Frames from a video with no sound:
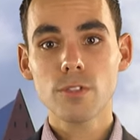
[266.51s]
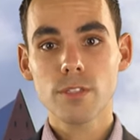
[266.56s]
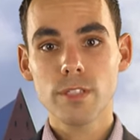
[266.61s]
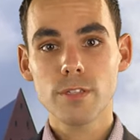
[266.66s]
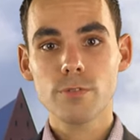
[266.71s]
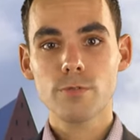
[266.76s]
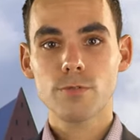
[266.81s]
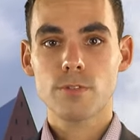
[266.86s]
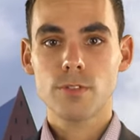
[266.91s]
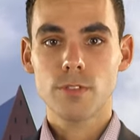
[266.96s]

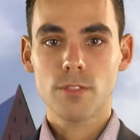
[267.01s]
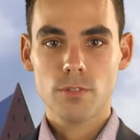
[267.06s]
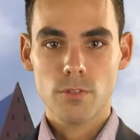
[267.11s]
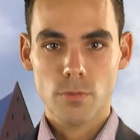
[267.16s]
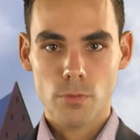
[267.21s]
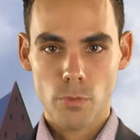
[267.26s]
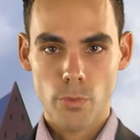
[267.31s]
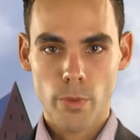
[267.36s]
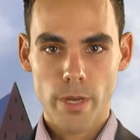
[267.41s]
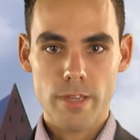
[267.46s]
different
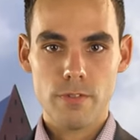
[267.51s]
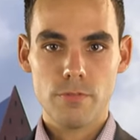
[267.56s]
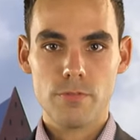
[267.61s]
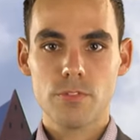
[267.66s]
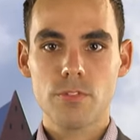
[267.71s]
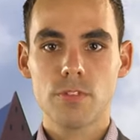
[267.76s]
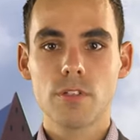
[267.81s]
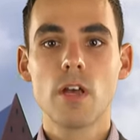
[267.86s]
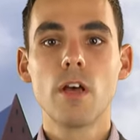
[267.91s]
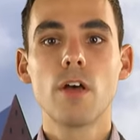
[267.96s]

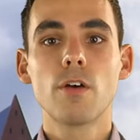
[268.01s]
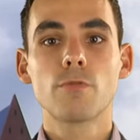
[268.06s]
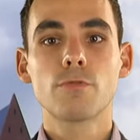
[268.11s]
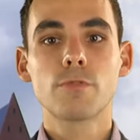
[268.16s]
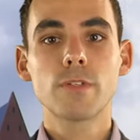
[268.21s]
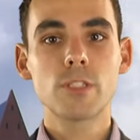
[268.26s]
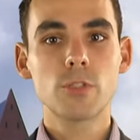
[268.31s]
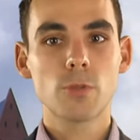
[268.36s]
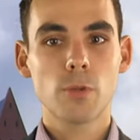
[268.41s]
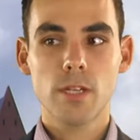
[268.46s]
waves,
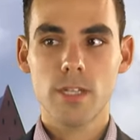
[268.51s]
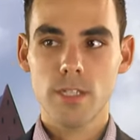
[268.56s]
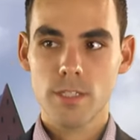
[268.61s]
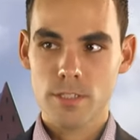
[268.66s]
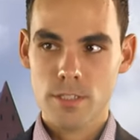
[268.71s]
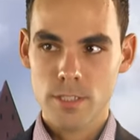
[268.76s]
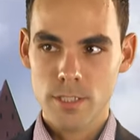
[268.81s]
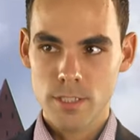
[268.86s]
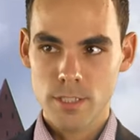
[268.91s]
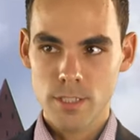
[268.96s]

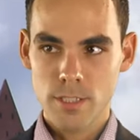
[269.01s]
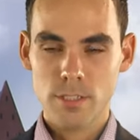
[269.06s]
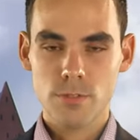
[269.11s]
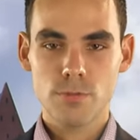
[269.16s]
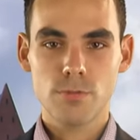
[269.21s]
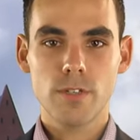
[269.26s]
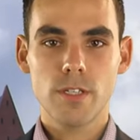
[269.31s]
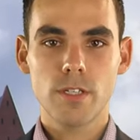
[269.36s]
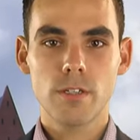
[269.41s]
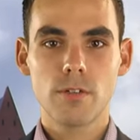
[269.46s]
visualized in this
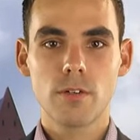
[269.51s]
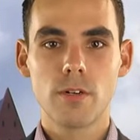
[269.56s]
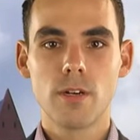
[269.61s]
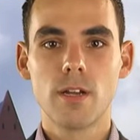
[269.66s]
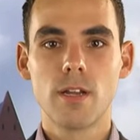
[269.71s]
figure.